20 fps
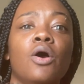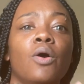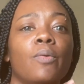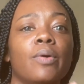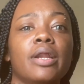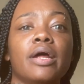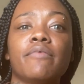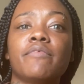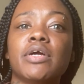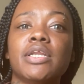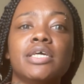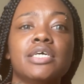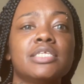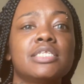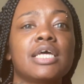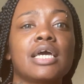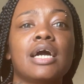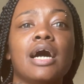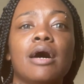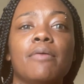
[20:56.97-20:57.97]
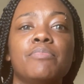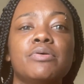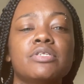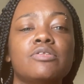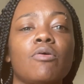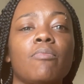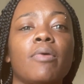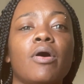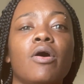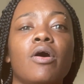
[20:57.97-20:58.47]
whatever it is that God
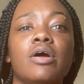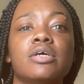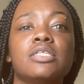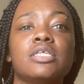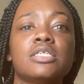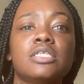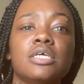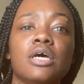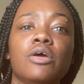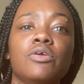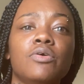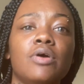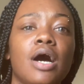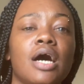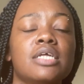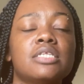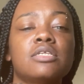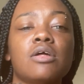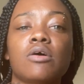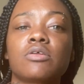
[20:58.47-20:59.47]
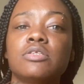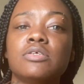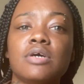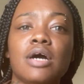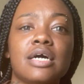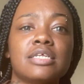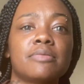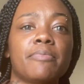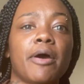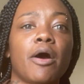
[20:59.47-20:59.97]
puts on my heart to tell you guys, talk to you
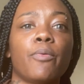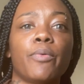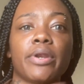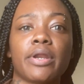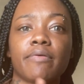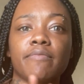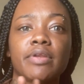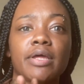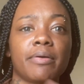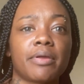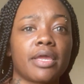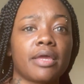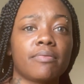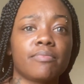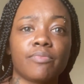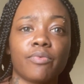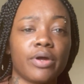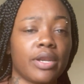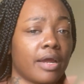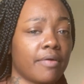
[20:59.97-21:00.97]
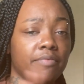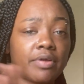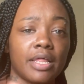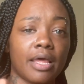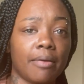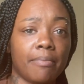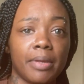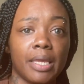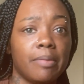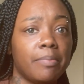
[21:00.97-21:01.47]
guys about, whatever
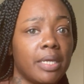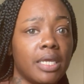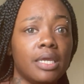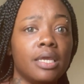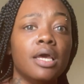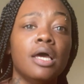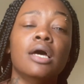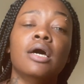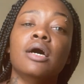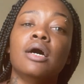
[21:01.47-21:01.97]
that may be.